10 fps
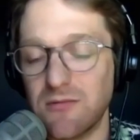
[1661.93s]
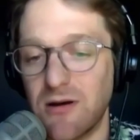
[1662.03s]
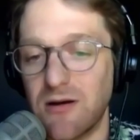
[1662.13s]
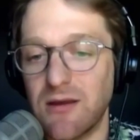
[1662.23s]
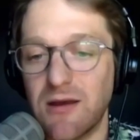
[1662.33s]

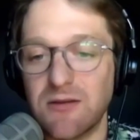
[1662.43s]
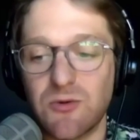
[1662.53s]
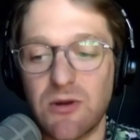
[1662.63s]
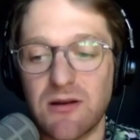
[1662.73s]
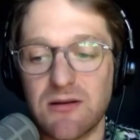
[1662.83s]
Again,
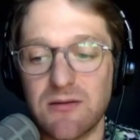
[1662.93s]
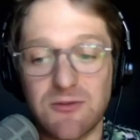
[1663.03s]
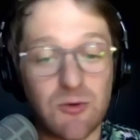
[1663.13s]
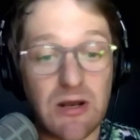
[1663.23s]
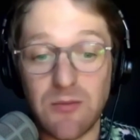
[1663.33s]
tweet
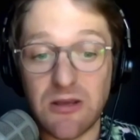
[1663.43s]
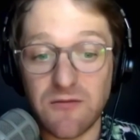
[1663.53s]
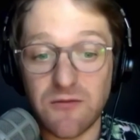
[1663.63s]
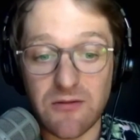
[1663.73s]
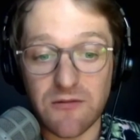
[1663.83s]
at me
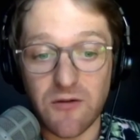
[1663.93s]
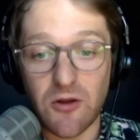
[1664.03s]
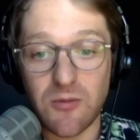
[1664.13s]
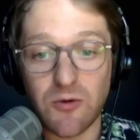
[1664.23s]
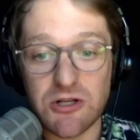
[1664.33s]
if you have any
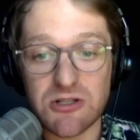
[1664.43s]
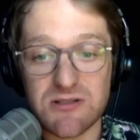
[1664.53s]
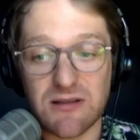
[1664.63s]
follow-up questions.